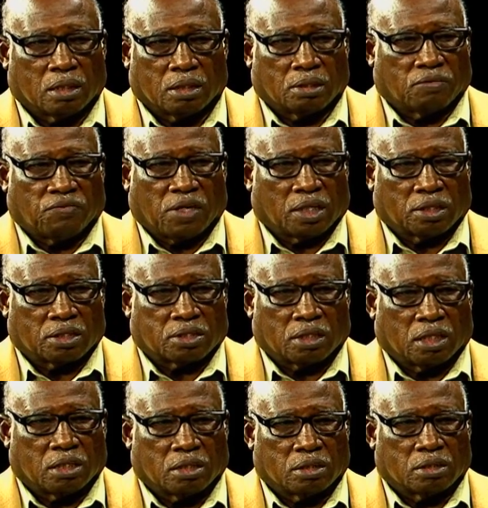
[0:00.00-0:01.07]
the
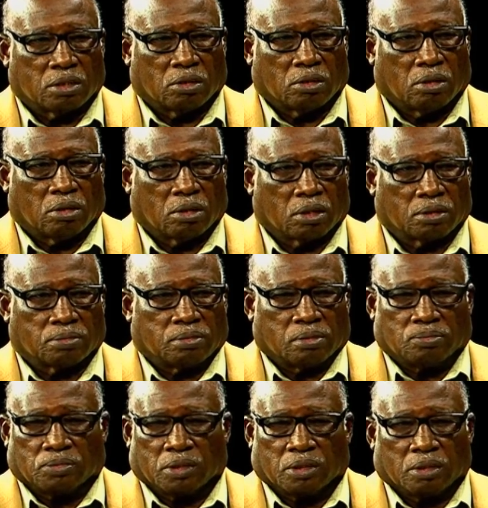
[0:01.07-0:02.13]
father-son no longer
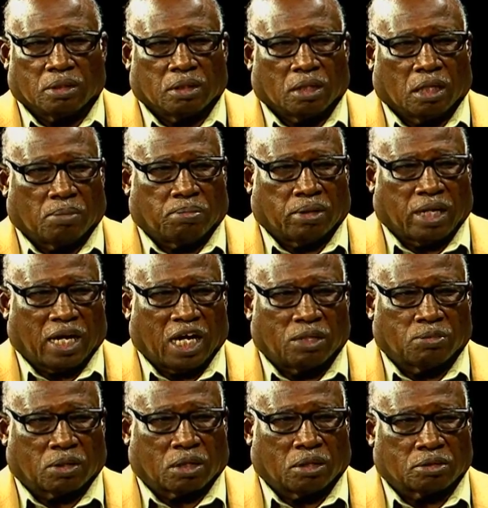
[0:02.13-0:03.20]
applies
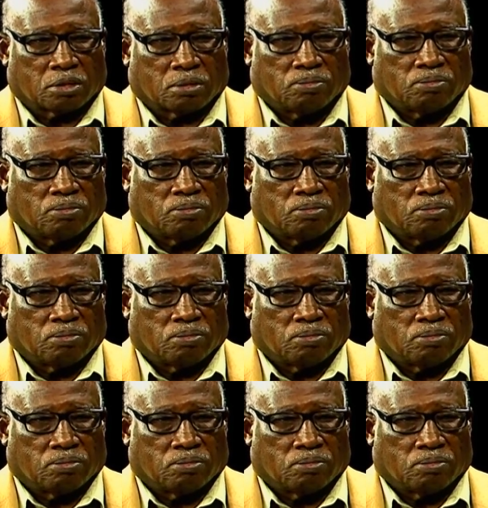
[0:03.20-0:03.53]
because